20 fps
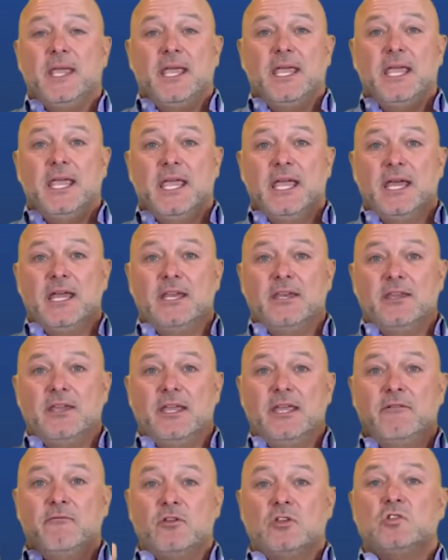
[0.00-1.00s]
and
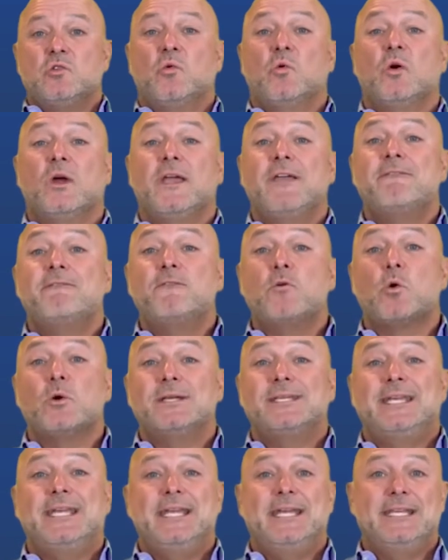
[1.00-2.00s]
inventory
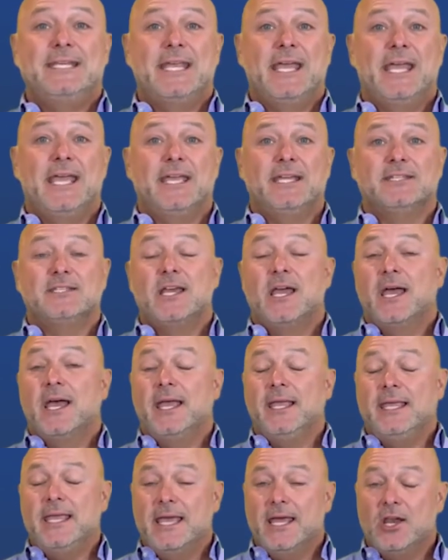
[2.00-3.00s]
14 days,
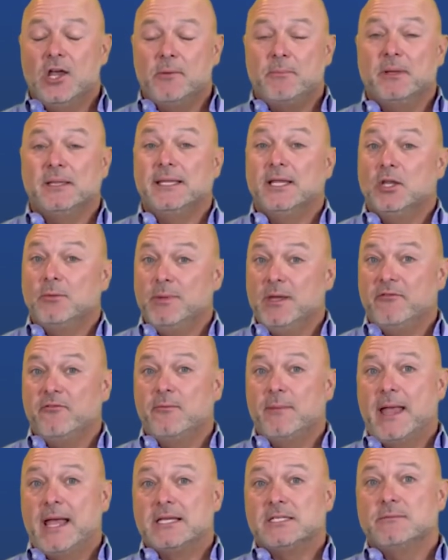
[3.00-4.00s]
again up a little bit
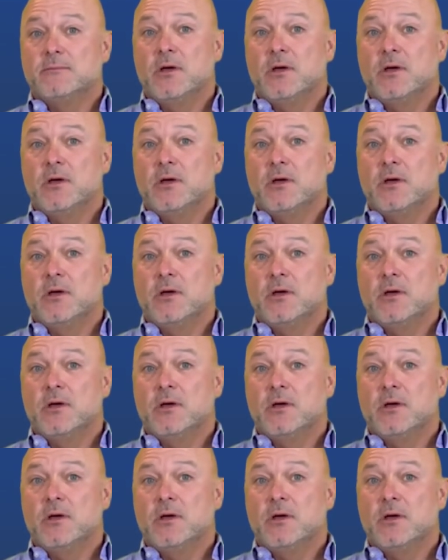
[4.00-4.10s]
from last